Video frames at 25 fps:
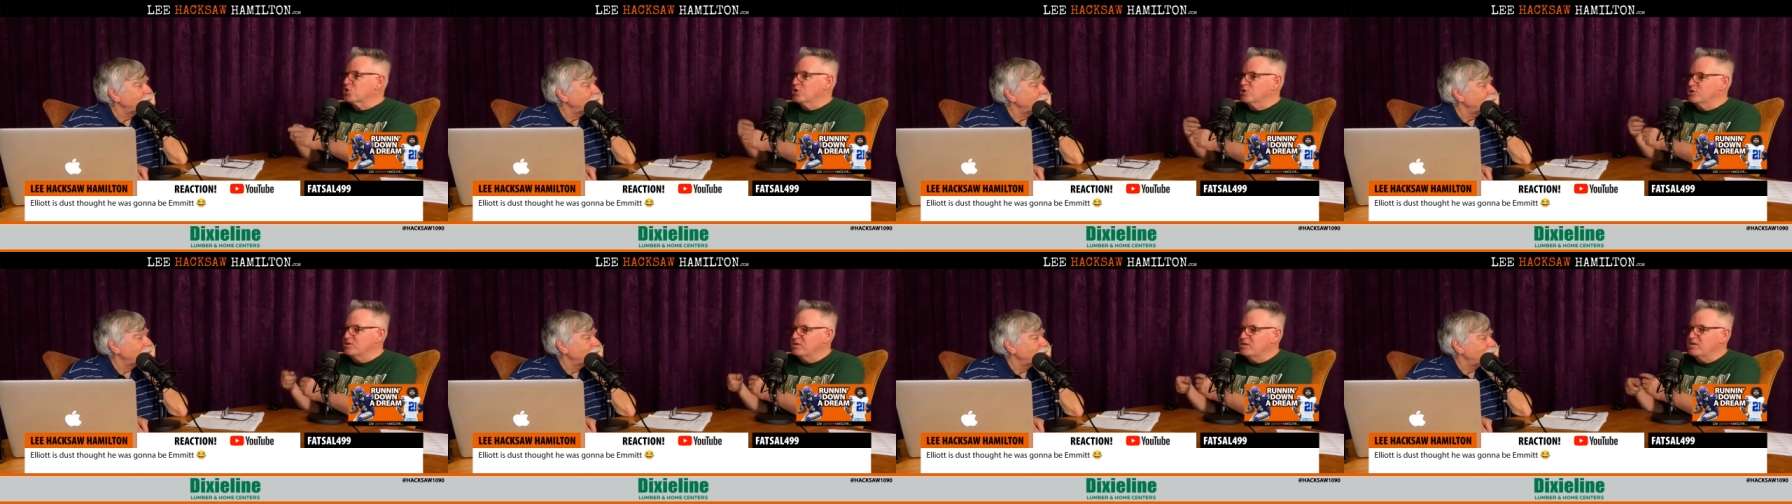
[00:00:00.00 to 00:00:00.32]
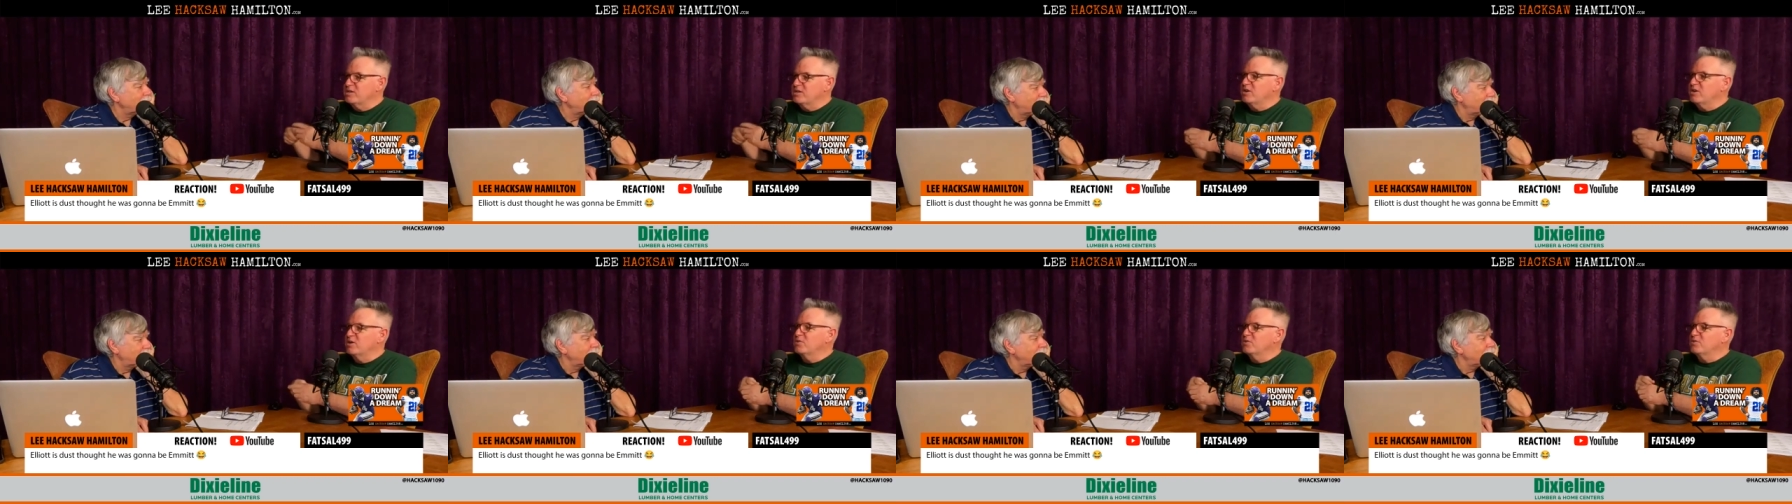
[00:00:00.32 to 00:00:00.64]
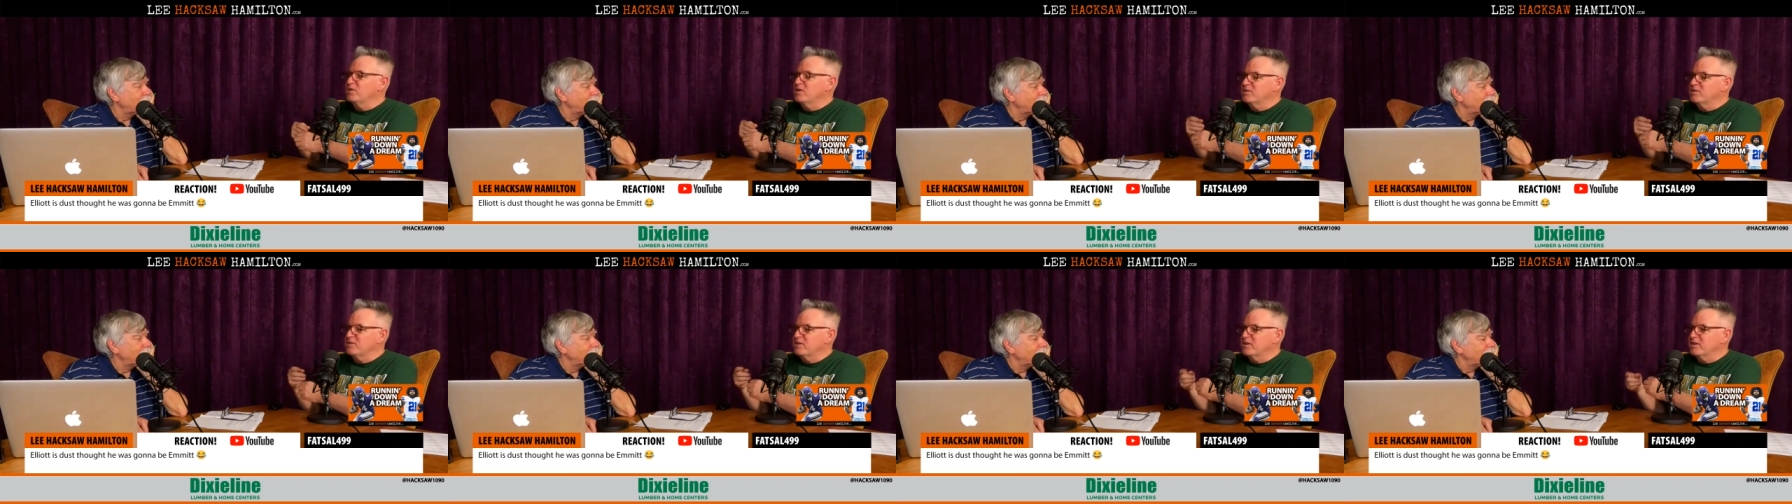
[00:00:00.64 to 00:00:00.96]
You know,
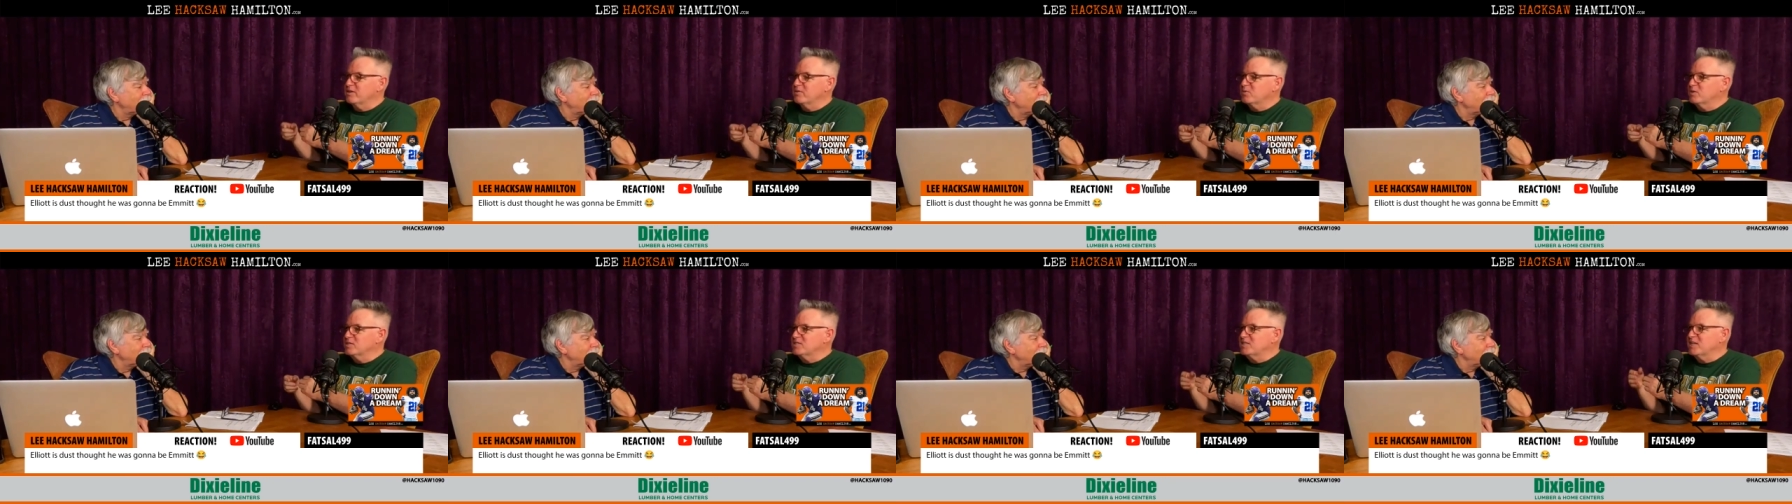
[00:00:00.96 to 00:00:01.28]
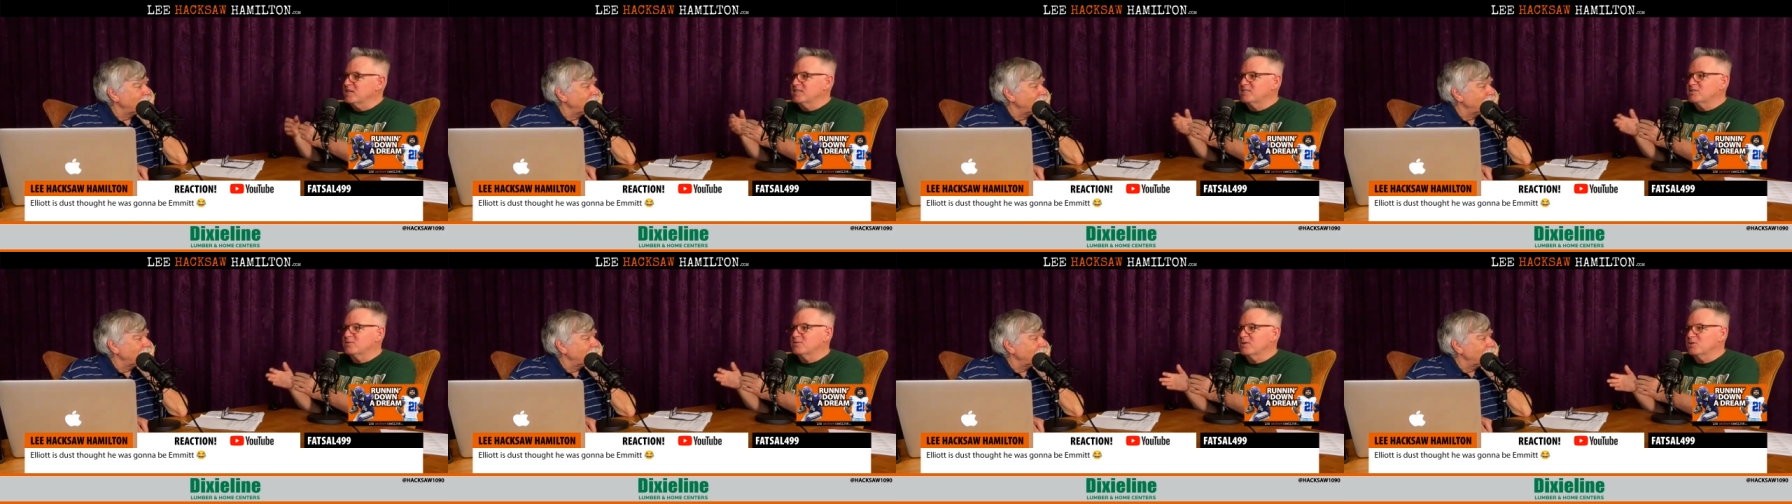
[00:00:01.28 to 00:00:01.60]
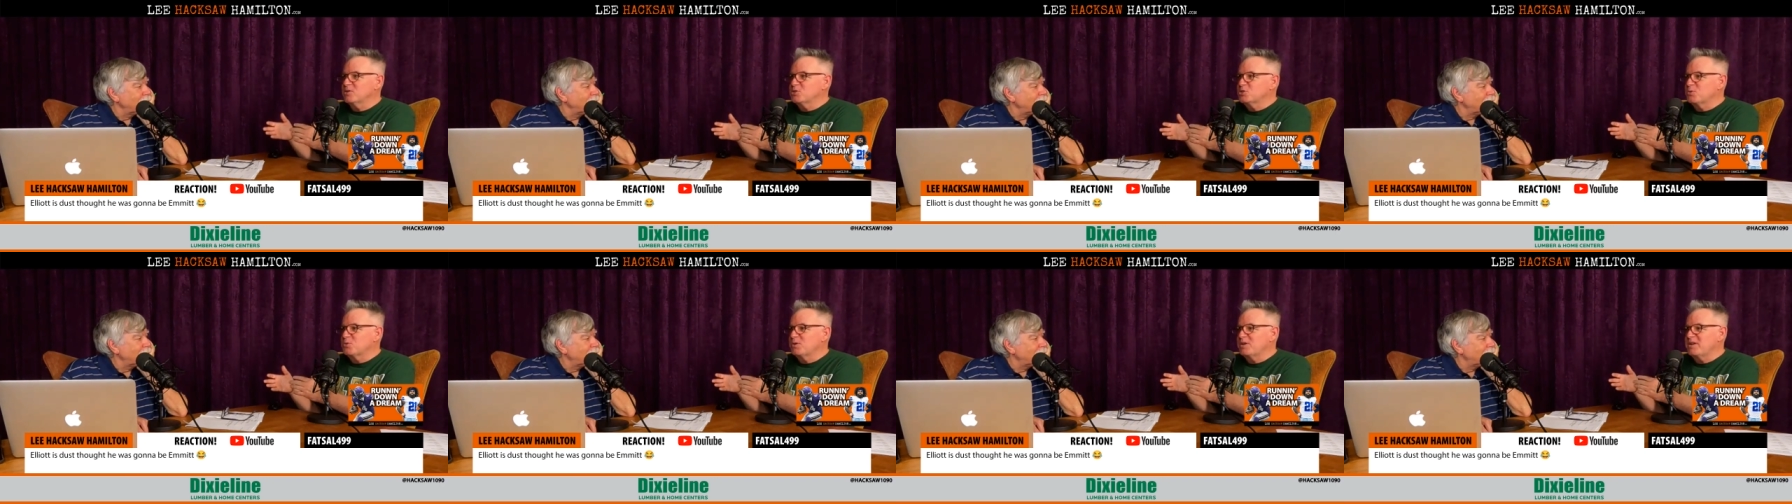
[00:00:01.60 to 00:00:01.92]
they they once they get to around
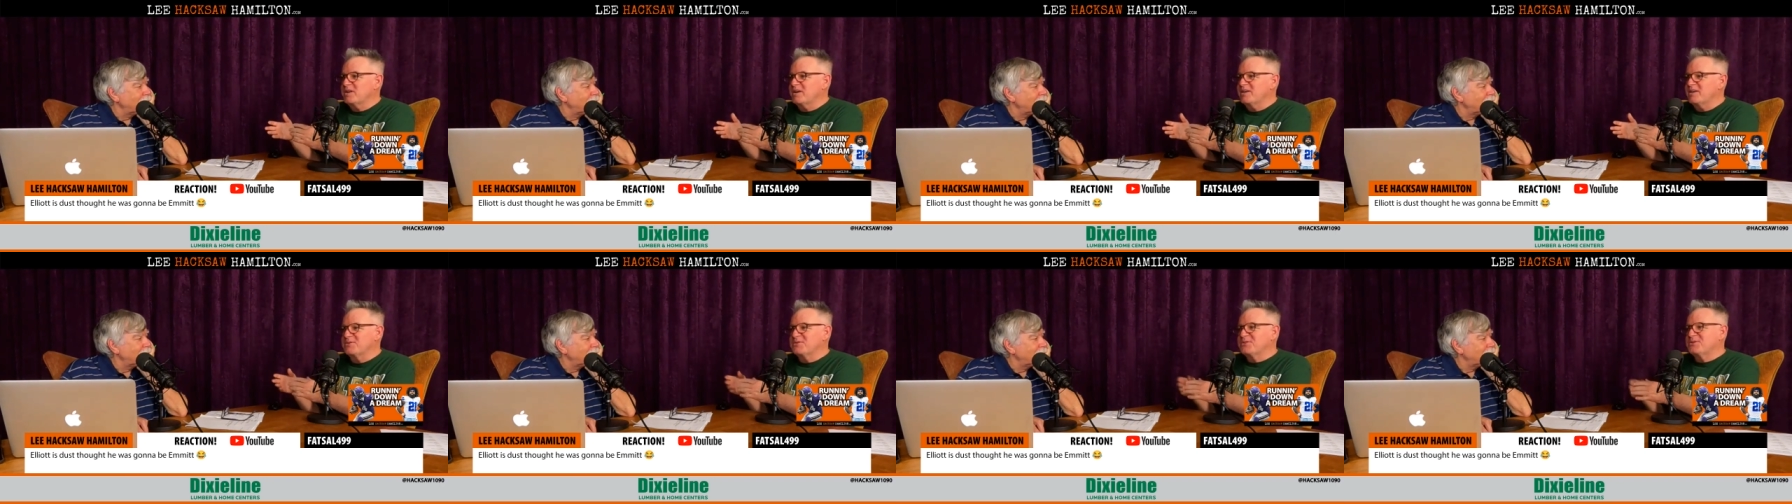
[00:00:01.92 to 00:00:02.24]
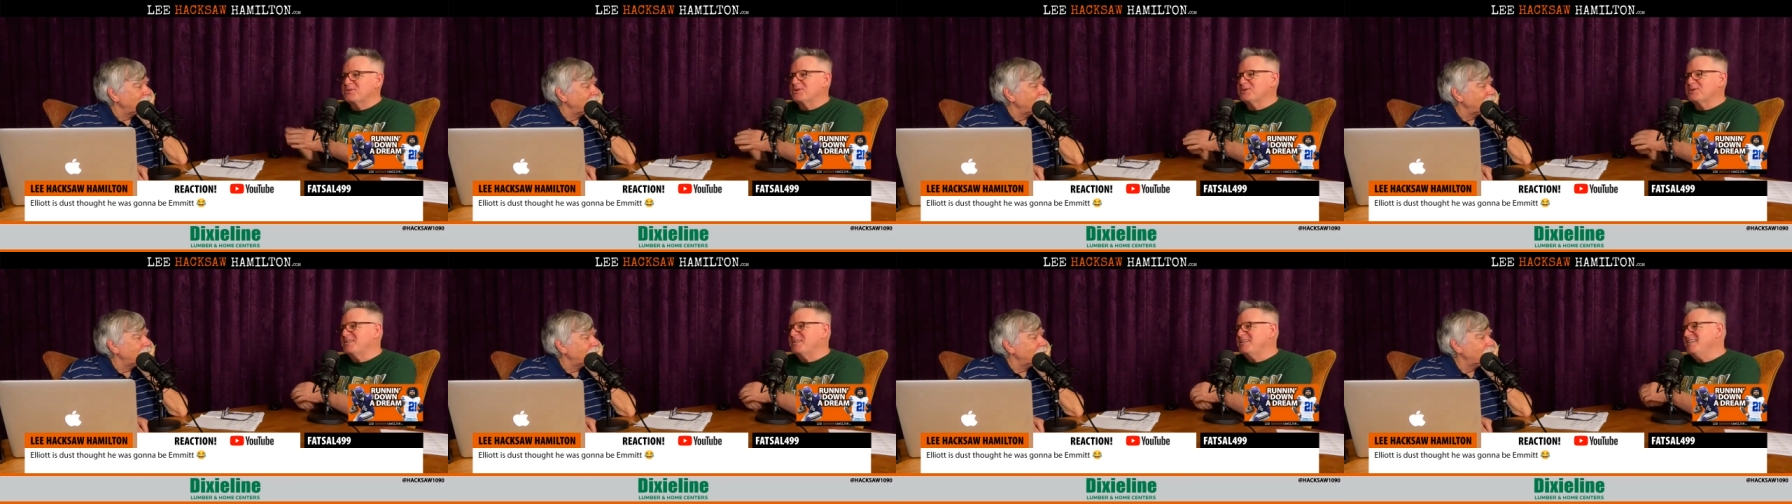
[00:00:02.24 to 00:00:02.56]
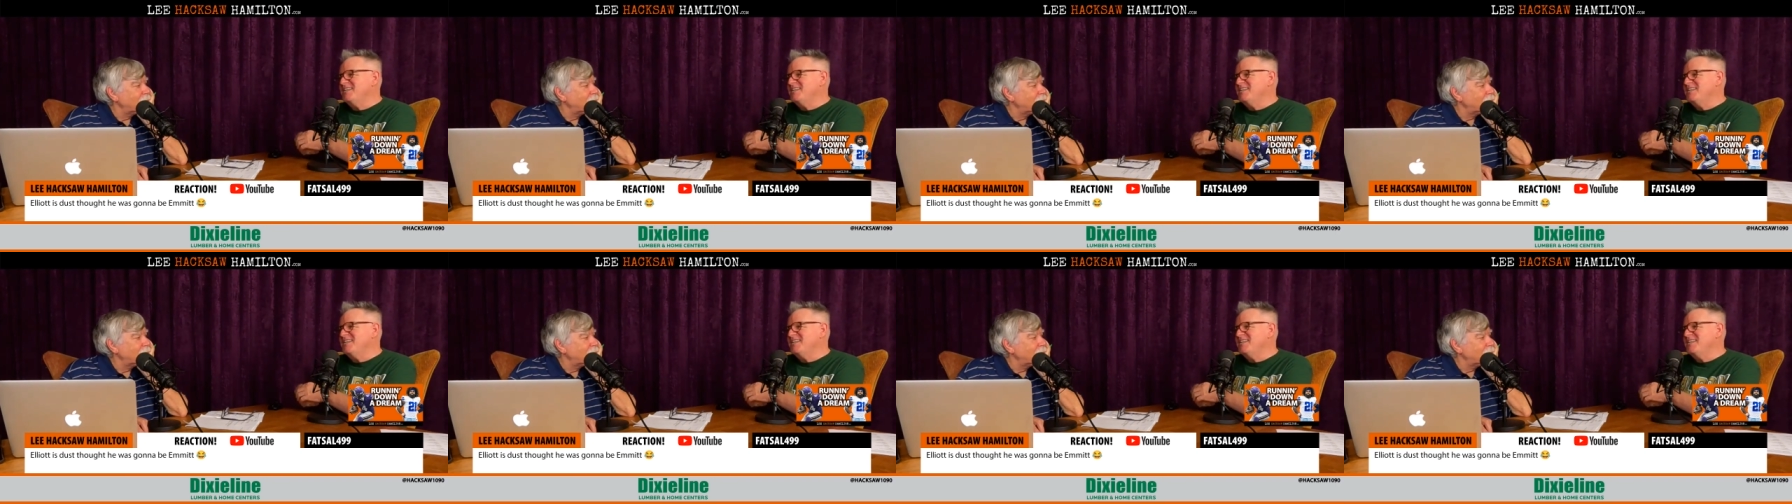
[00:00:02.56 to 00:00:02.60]
twenty-nine or thirty,